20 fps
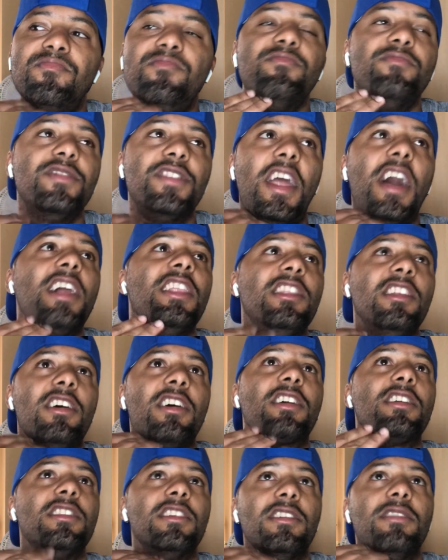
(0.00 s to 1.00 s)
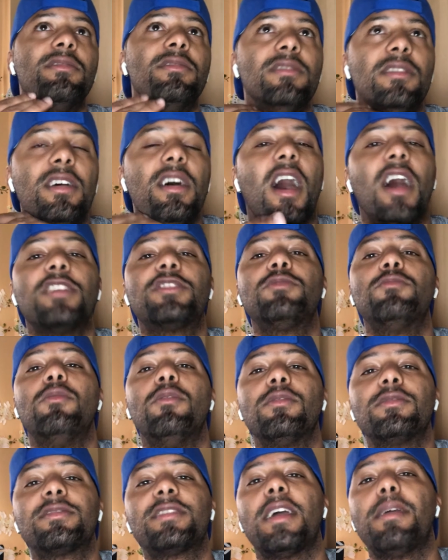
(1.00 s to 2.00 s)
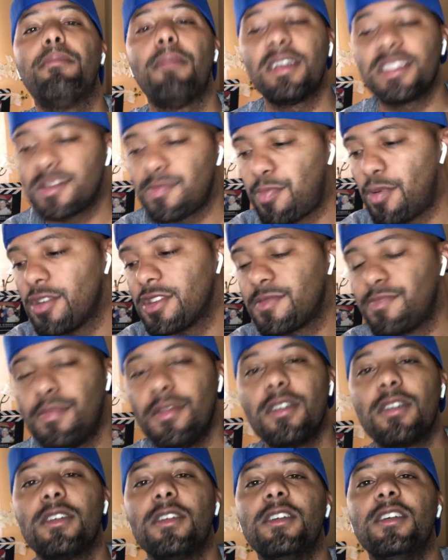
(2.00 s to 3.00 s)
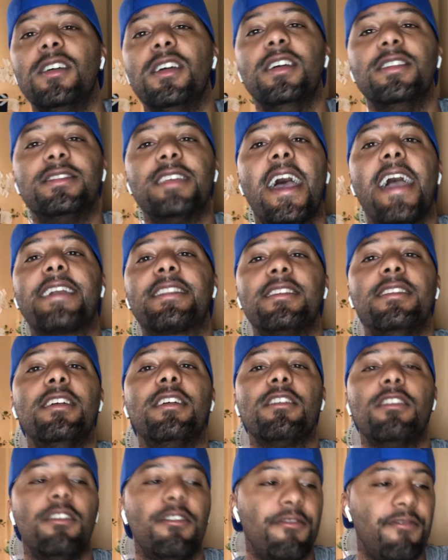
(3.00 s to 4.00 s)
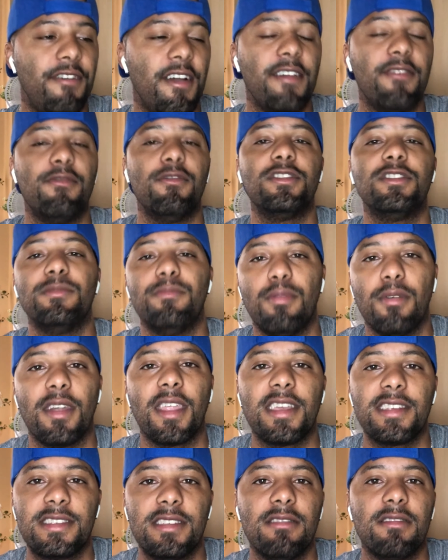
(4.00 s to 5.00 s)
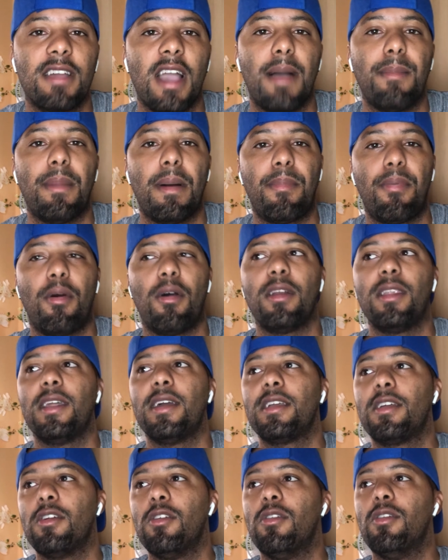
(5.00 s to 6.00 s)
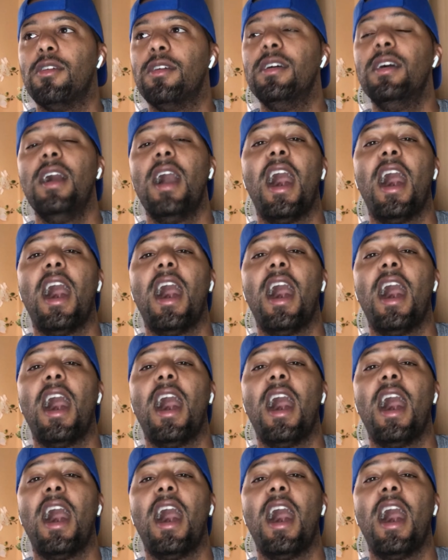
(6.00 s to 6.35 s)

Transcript: well, not luckily. I just want to say my sports book is acting in good faith with your boy. They still got my parlay going.